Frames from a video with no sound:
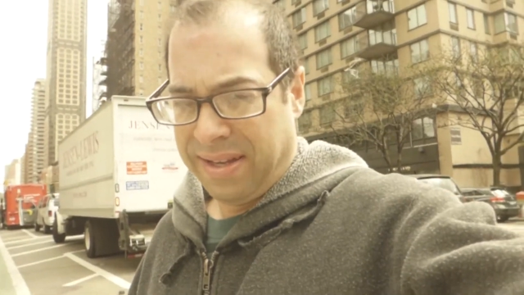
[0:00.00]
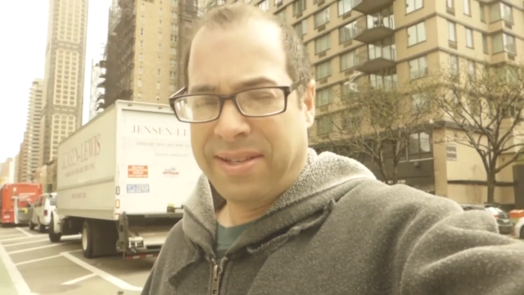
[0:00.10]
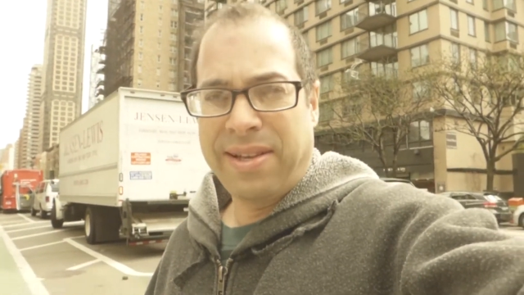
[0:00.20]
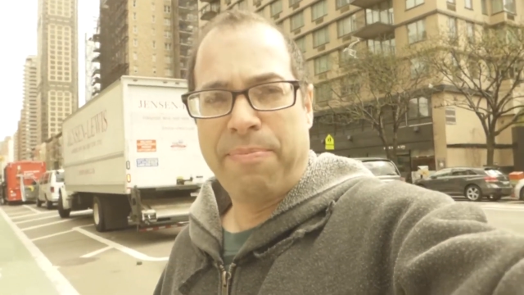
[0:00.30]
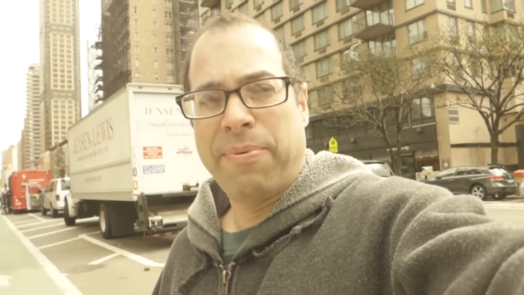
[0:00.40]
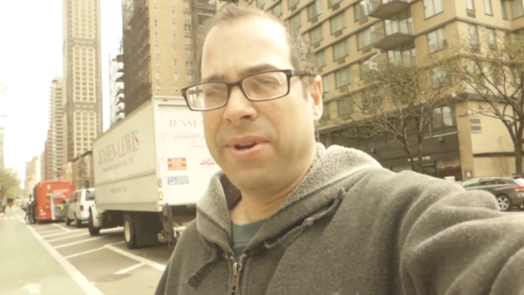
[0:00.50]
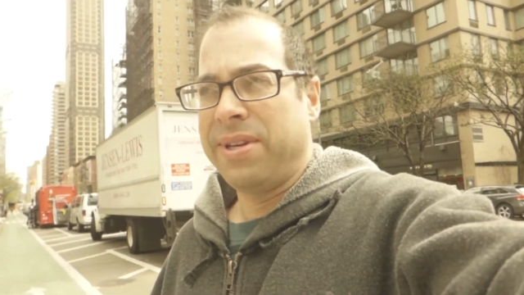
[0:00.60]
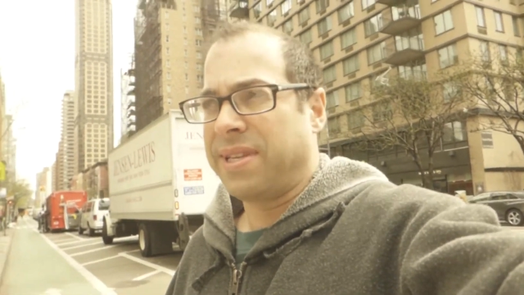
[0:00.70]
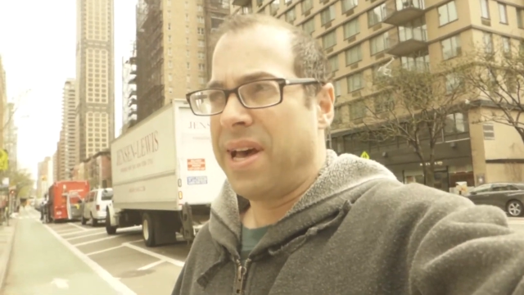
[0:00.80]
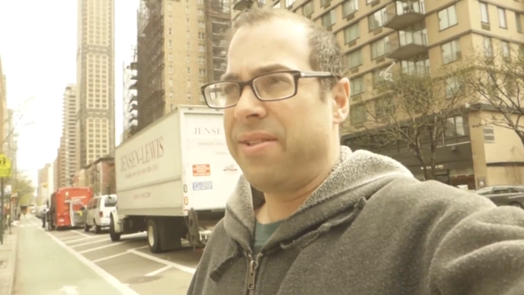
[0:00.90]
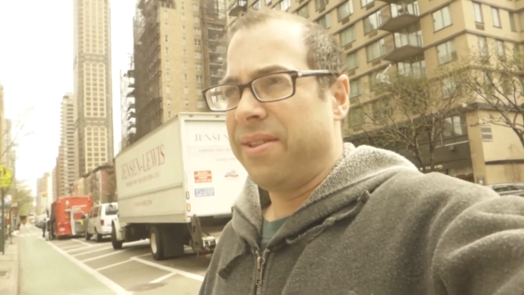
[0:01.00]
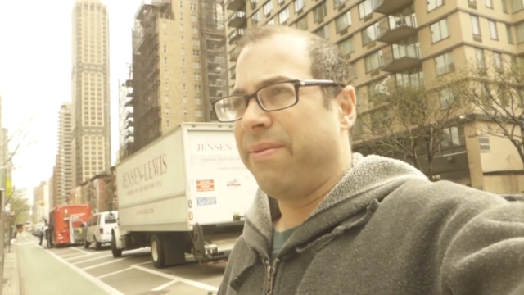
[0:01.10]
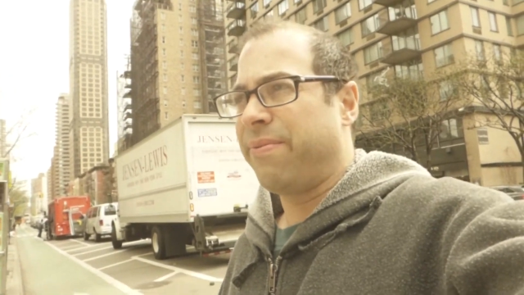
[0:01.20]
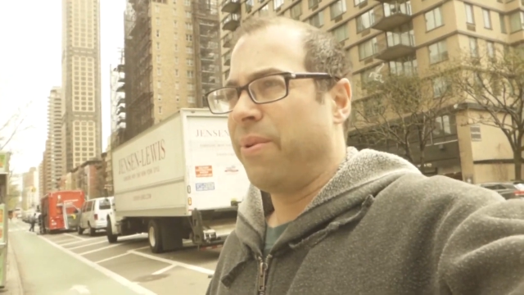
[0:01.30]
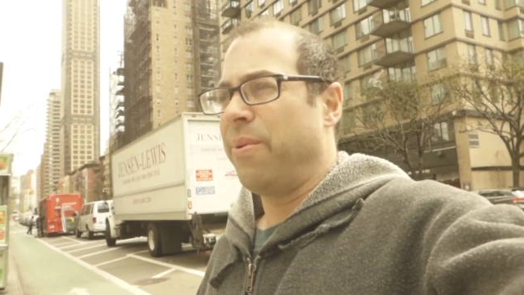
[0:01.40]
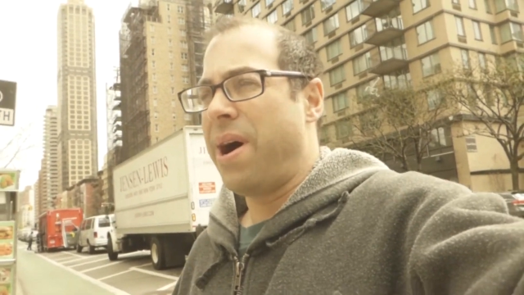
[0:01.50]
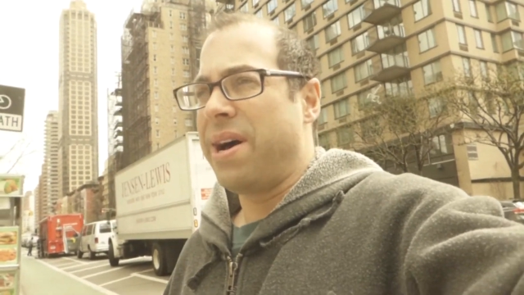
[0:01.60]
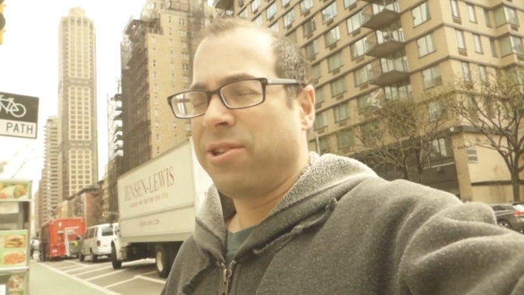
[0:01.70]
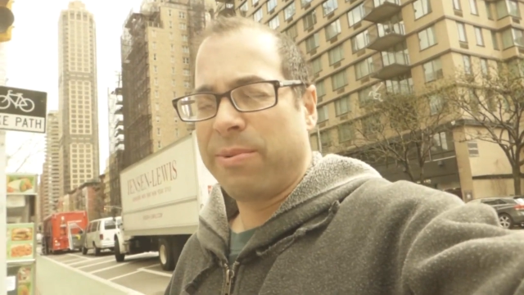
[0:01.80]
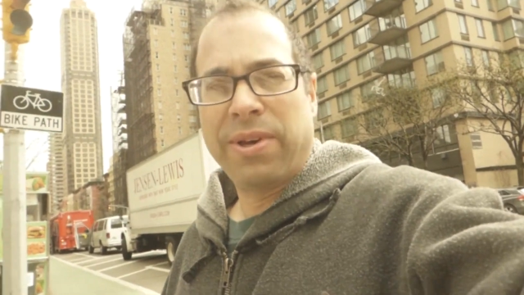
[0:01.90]
slept pretty soundly for a
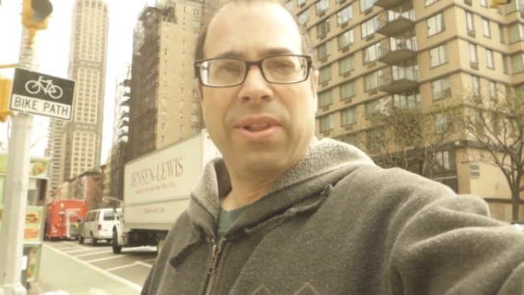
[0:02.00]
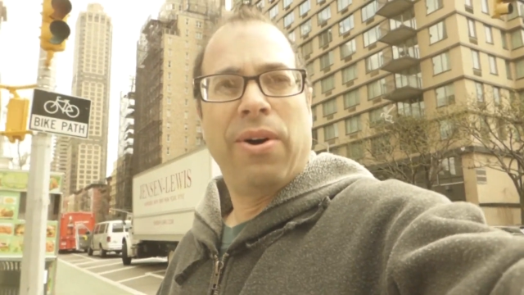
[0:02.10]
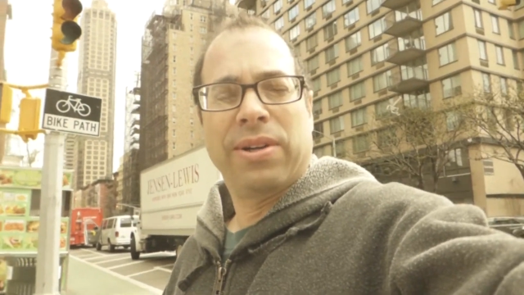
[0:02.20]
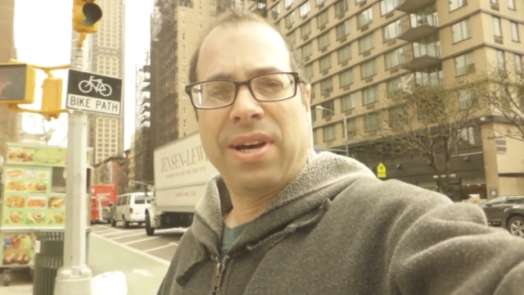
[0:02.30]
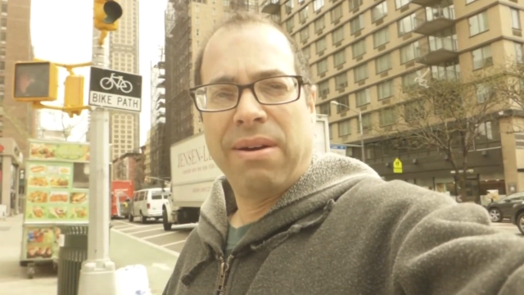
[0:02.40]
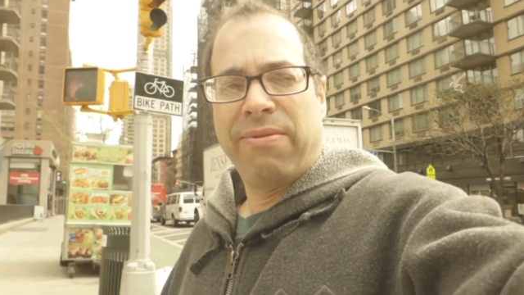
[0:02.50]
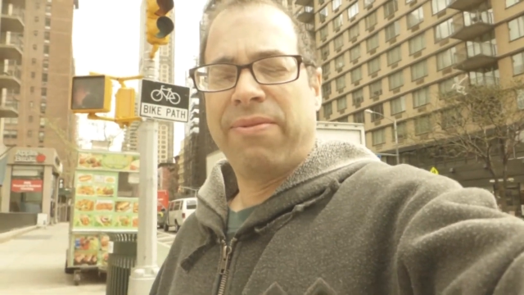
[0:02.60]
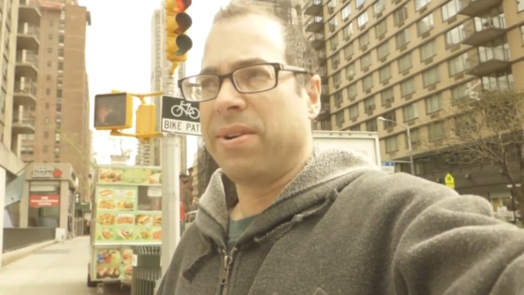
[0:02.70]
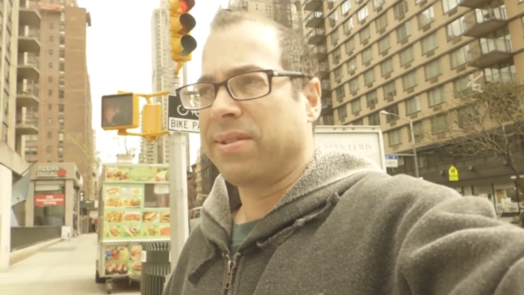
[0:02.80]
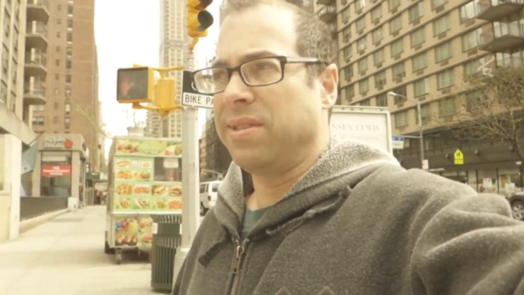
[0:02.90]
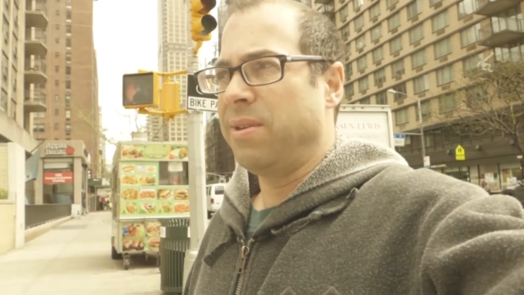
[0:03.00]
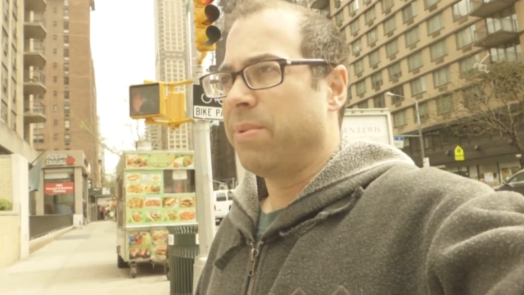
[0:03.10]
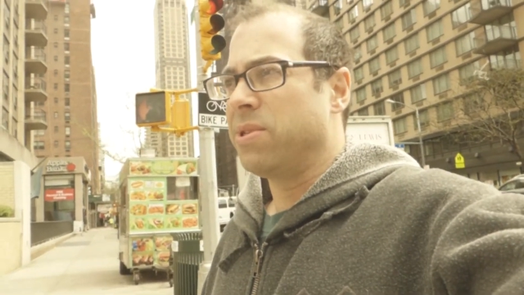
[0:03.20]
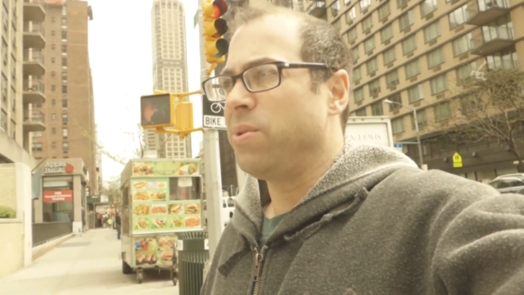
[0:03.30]
while. It took me a long time to fall asleep as